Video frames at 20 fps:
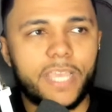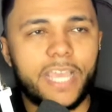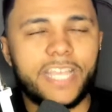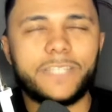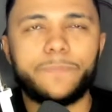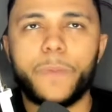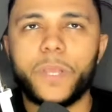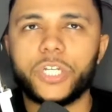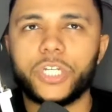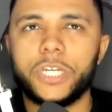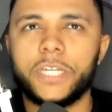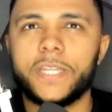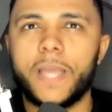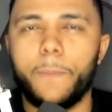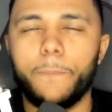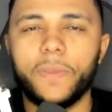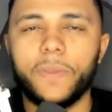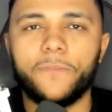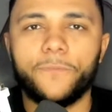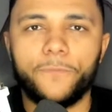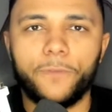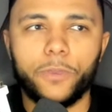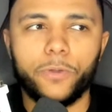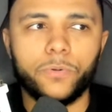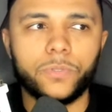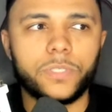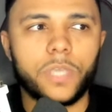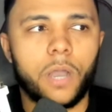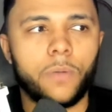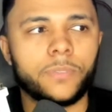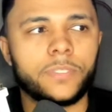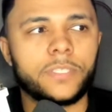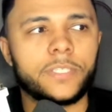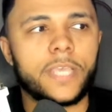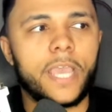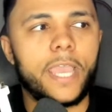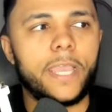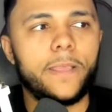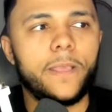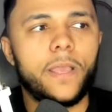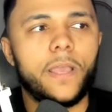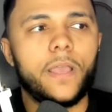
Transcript: especially in that midfield, I would say.